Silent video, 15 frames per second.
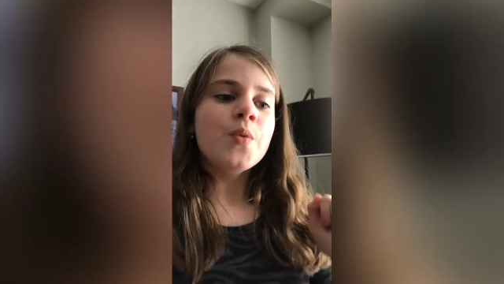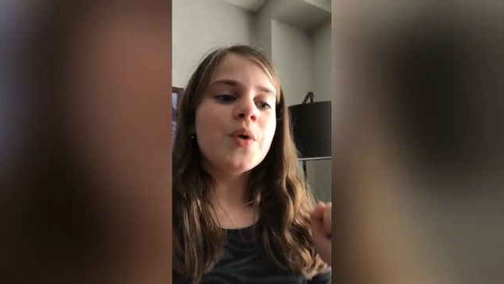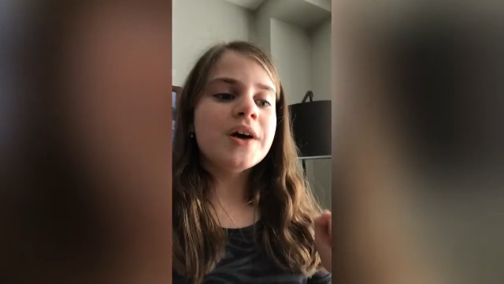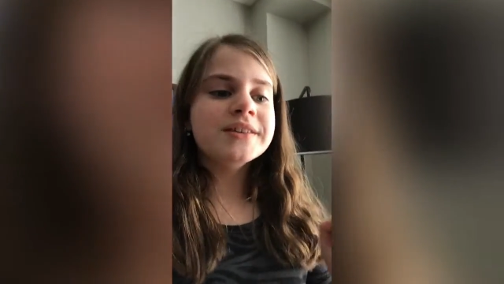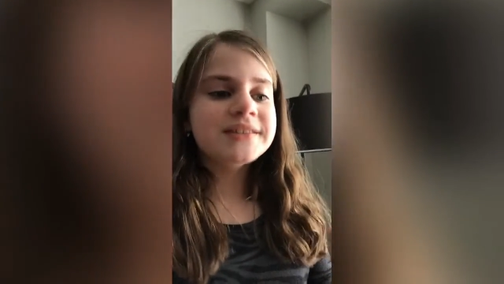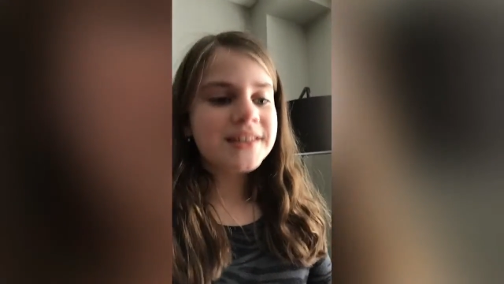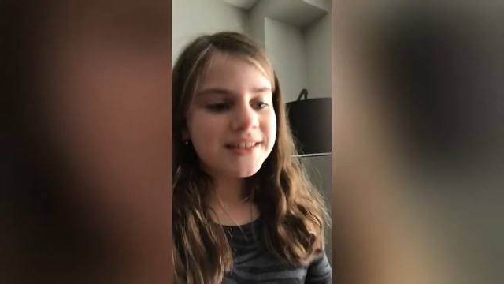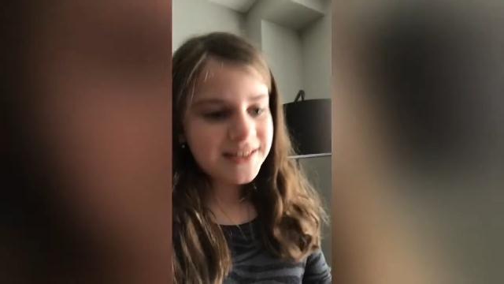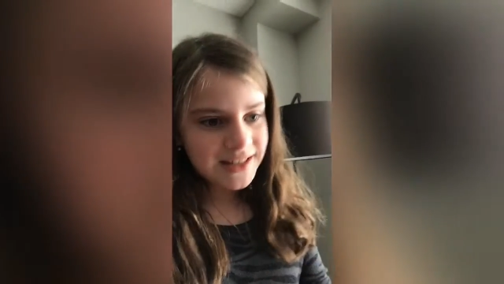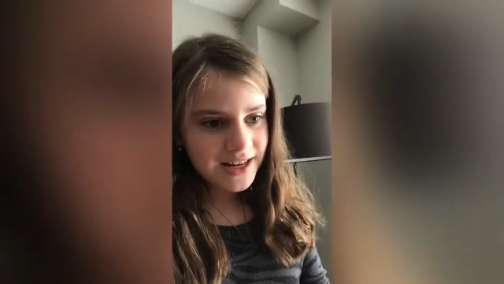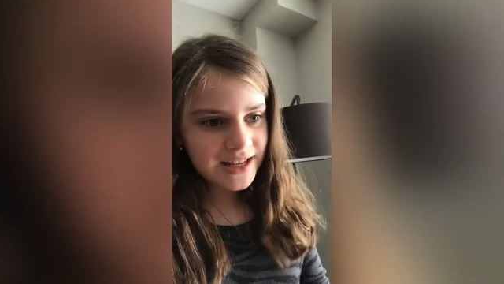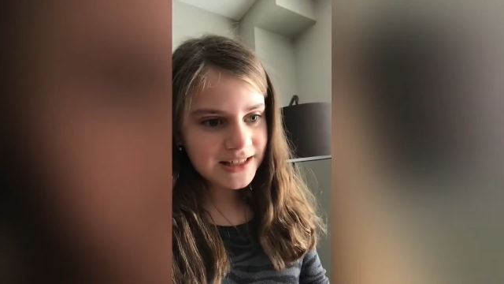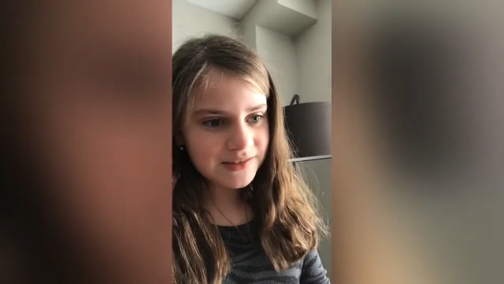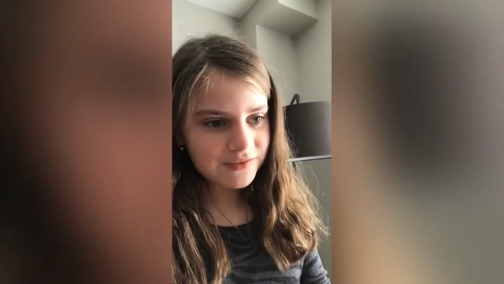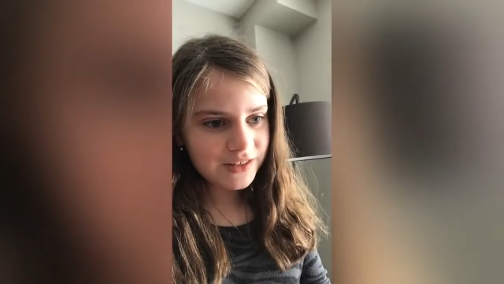was
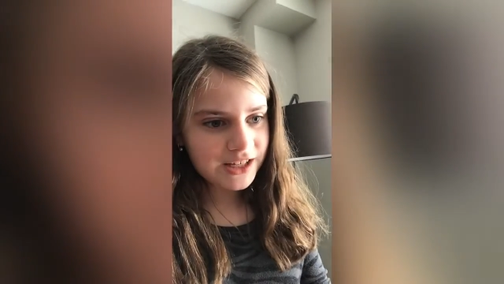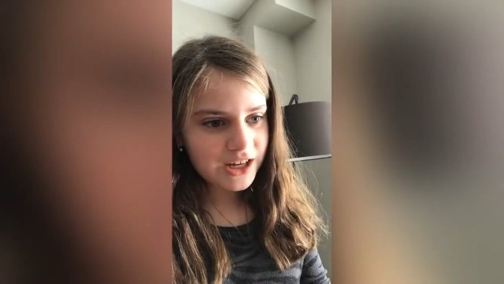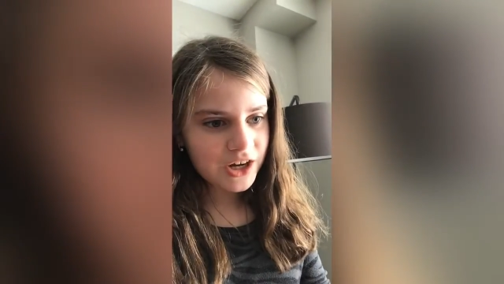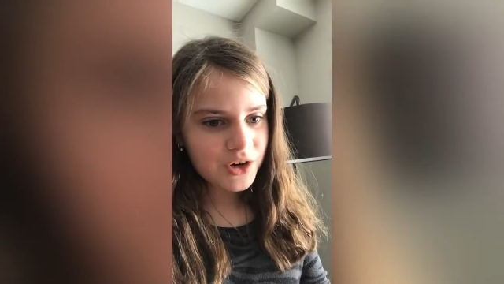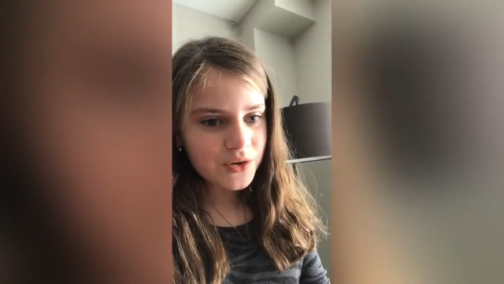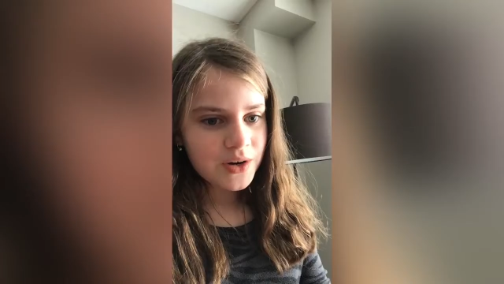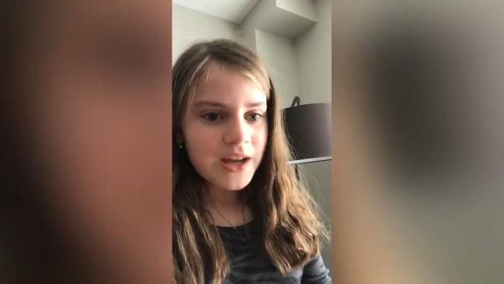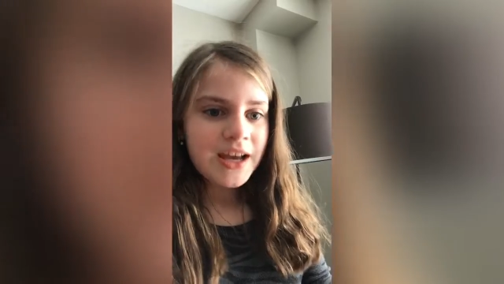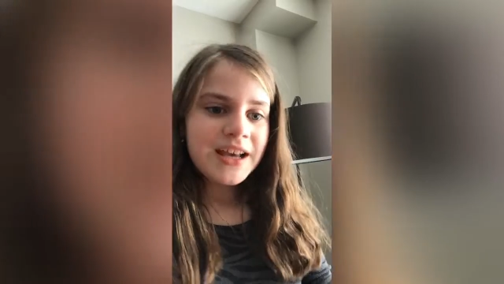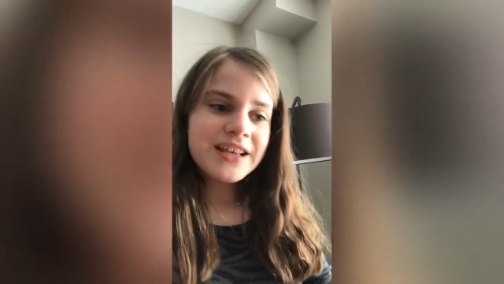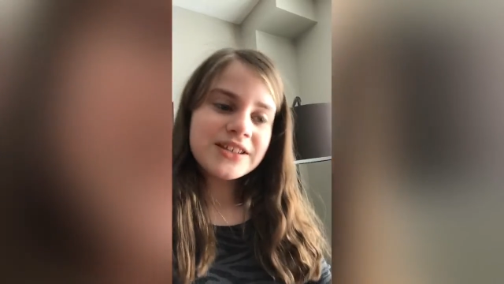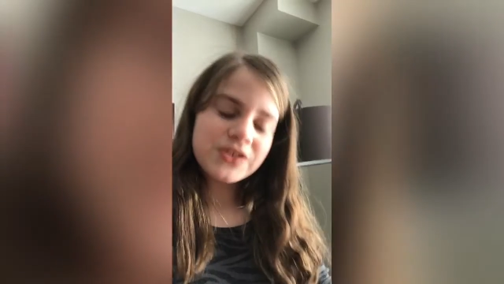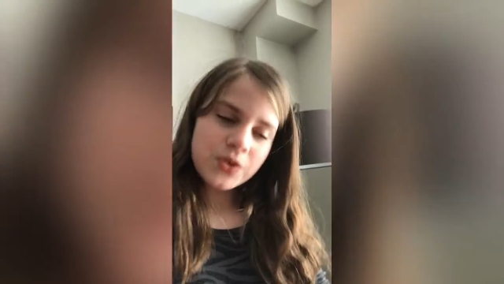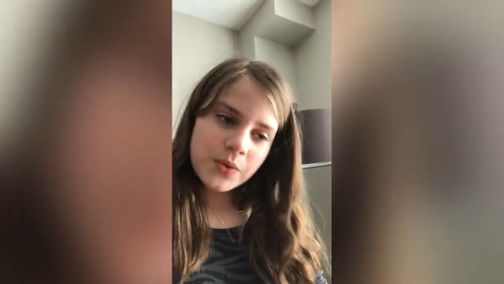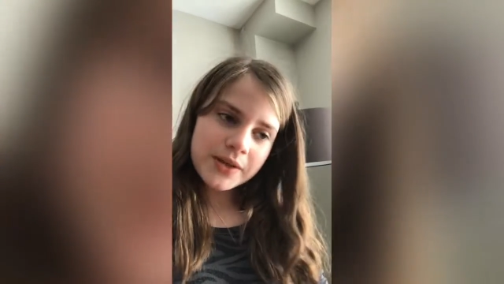today's video
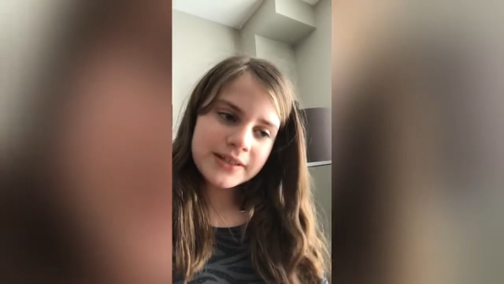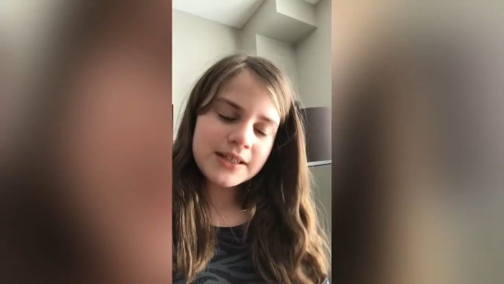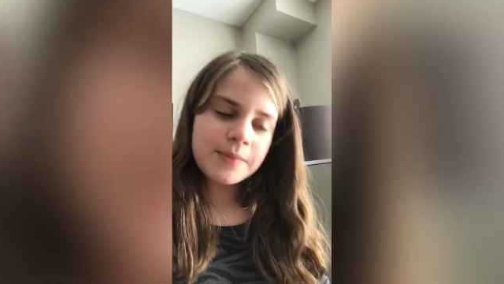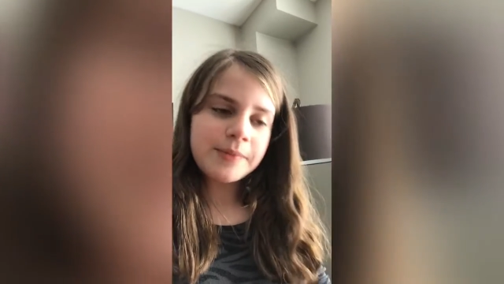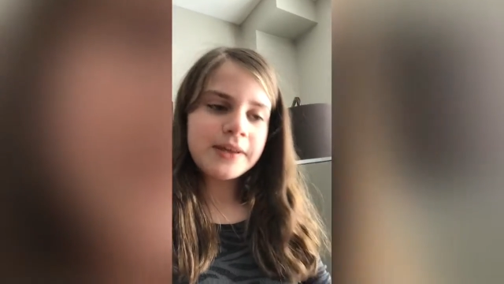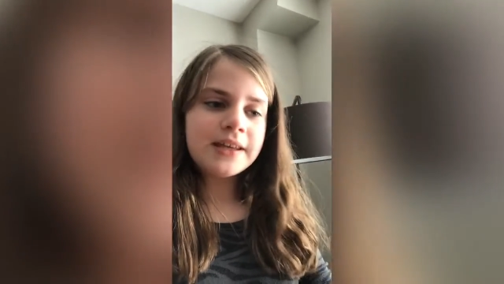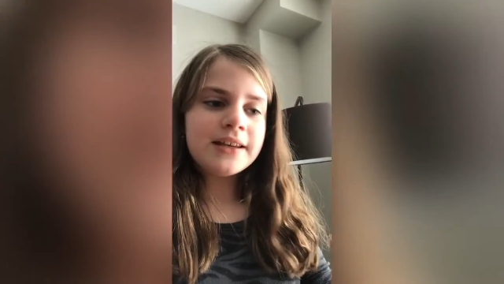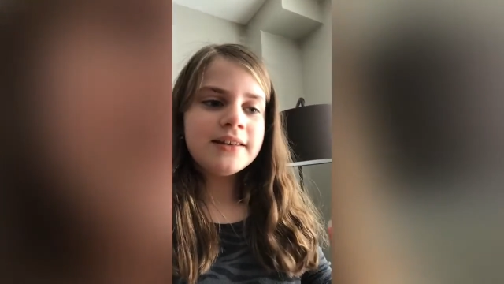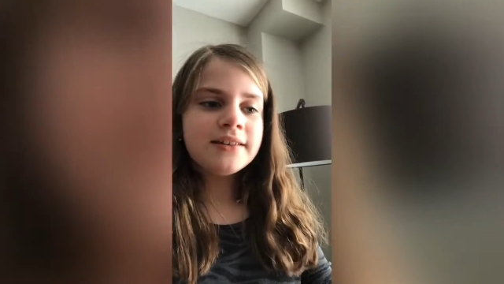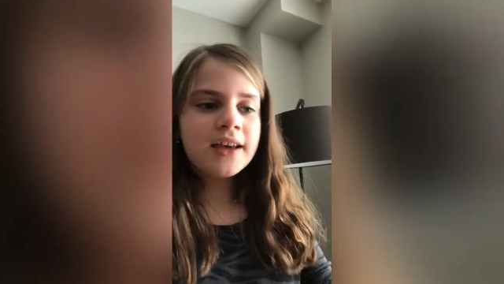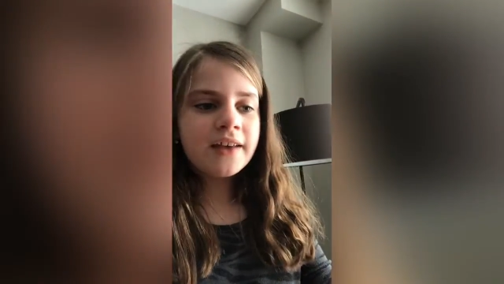is going to be